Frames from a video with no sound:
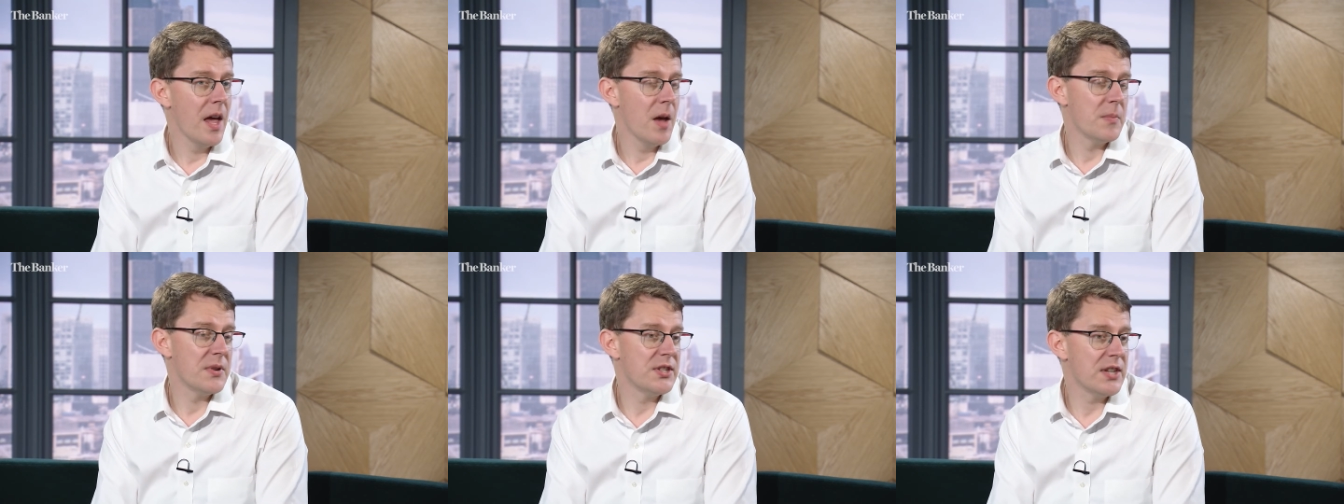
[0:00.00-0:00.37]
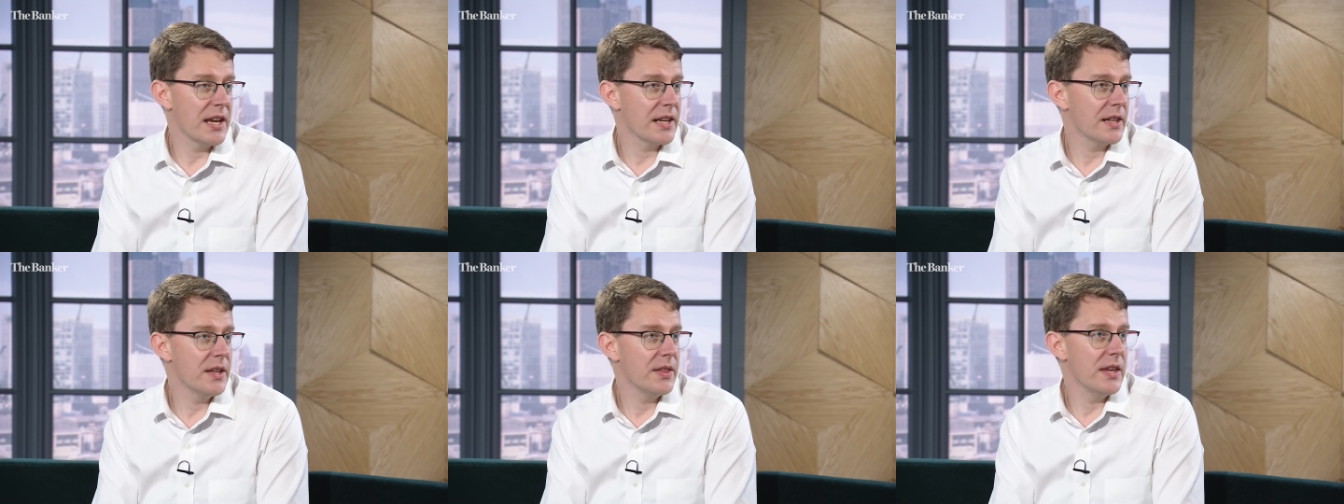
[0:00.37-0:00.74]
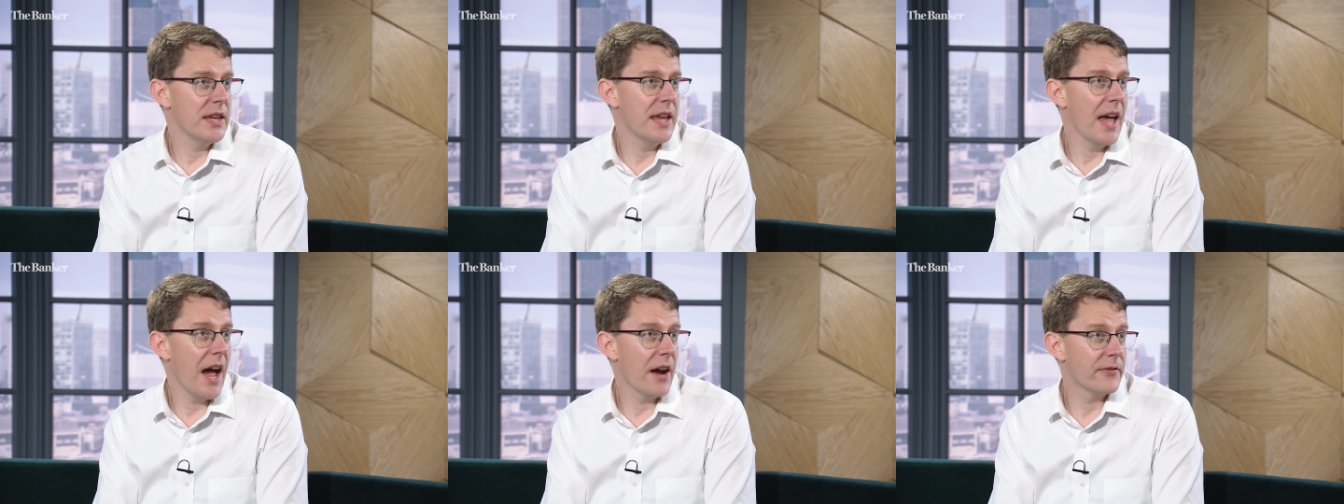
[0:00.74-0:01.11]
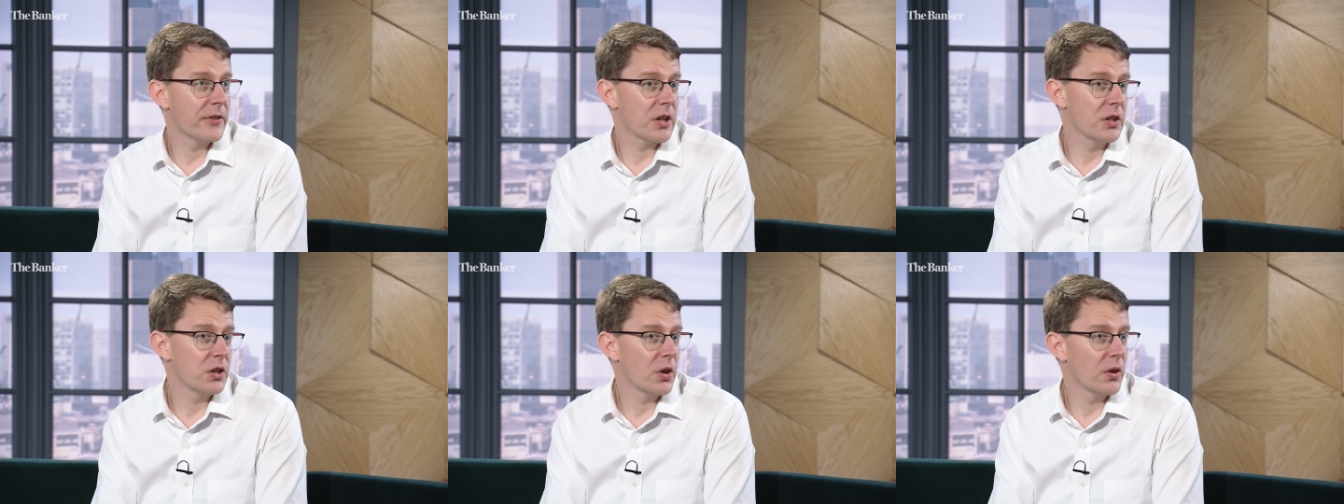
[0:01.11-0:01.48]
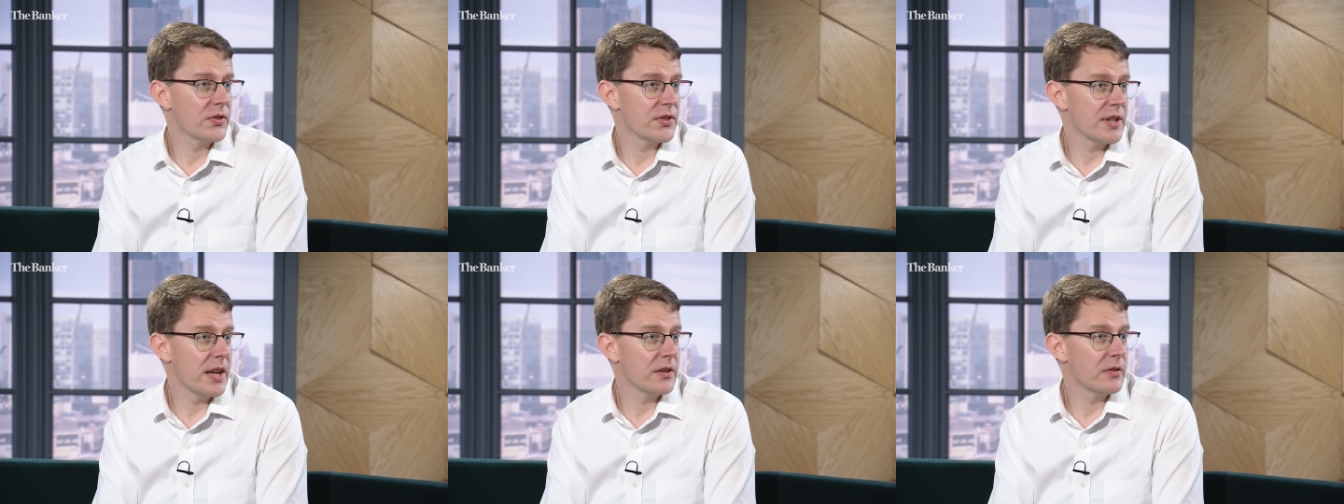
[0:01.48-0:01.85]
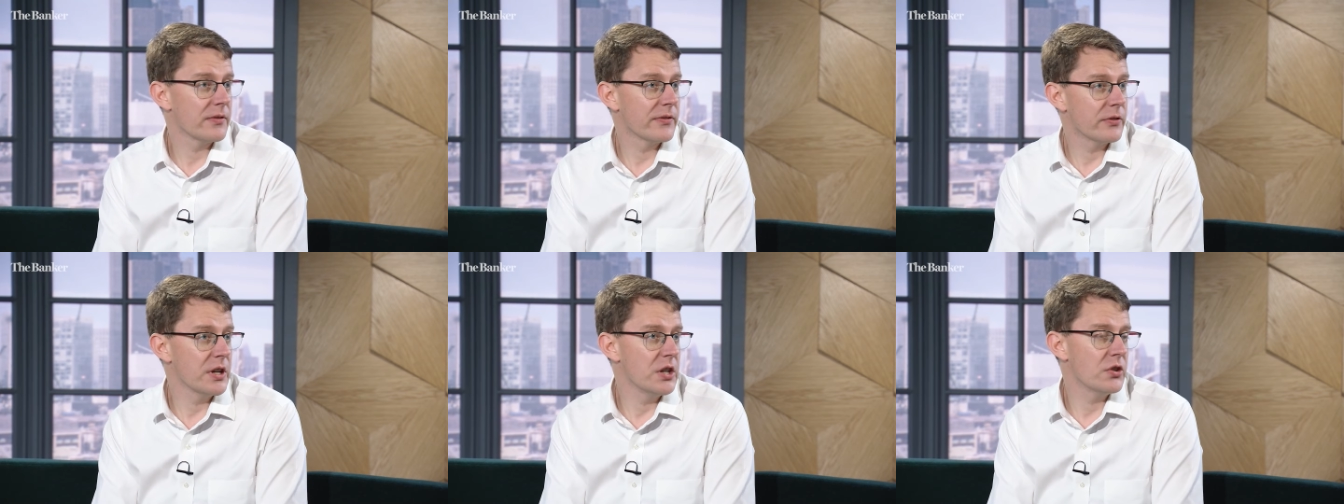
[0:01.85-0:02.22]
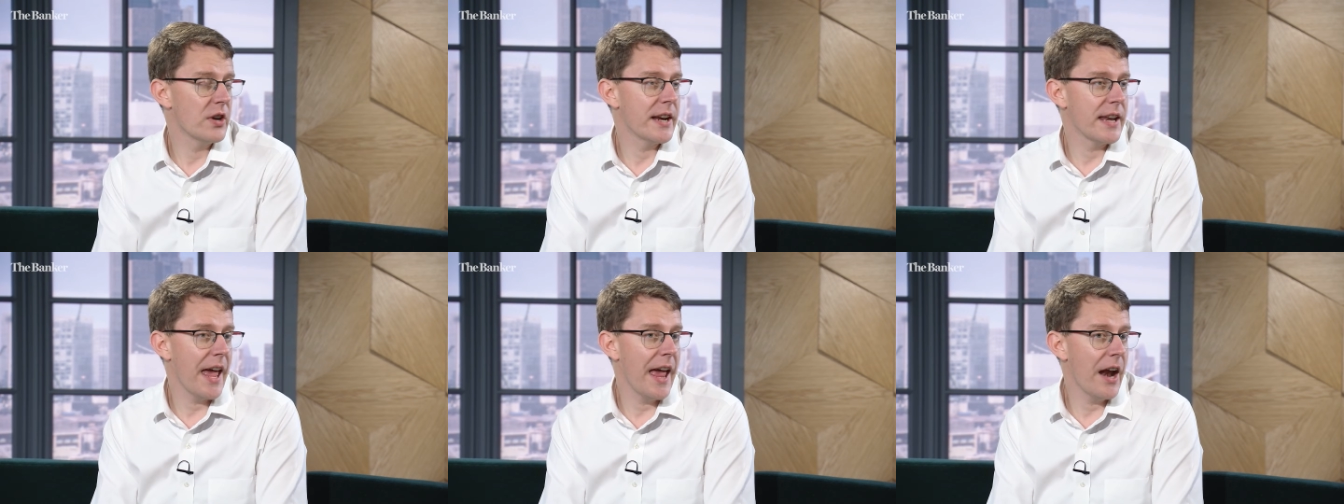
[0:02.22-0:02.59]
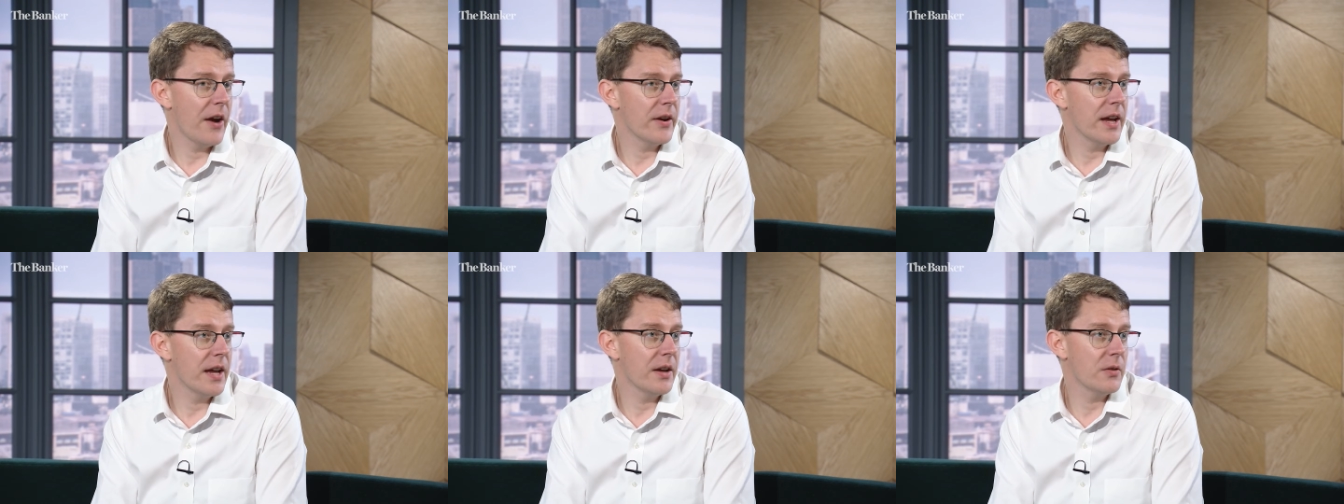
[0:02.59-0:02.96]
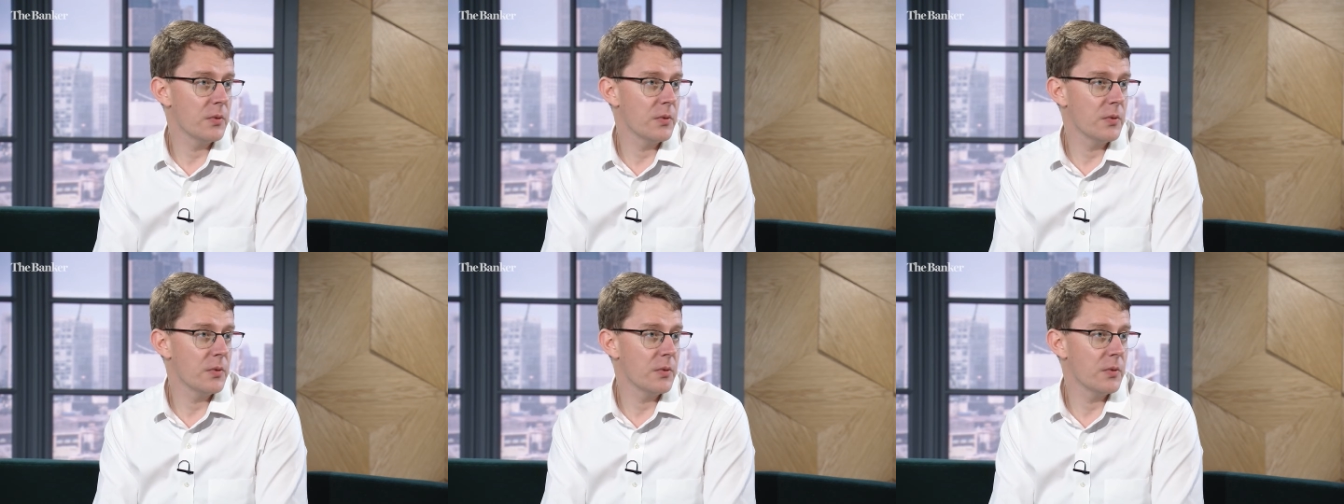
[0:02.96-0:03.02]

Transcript: particularly the African Continental Free Trade Area,